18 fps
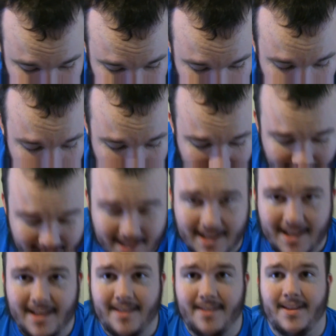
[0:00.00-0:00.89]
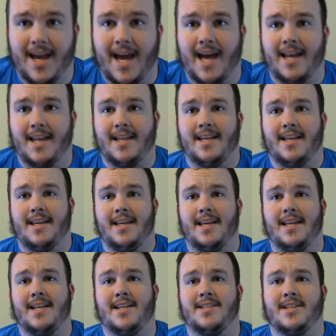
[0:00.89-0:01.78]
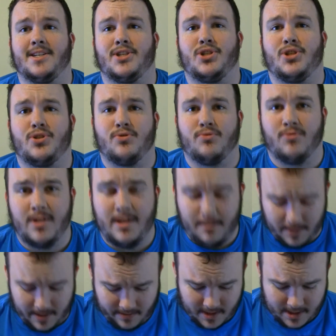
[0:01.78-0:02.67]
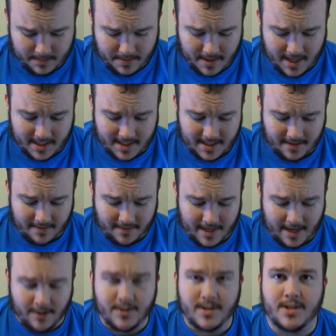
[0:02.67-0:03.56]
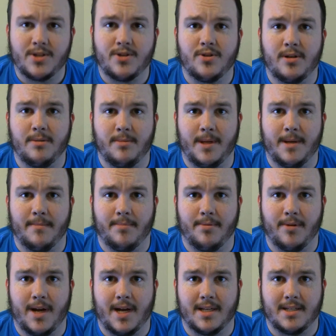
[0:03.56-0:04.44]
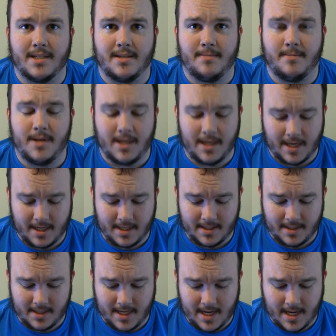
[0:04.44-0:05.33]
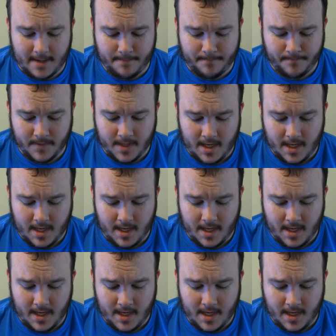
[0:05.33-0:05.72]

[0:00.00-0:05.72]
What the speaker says: find that it is extremely responsive, and I was extremely impressed because I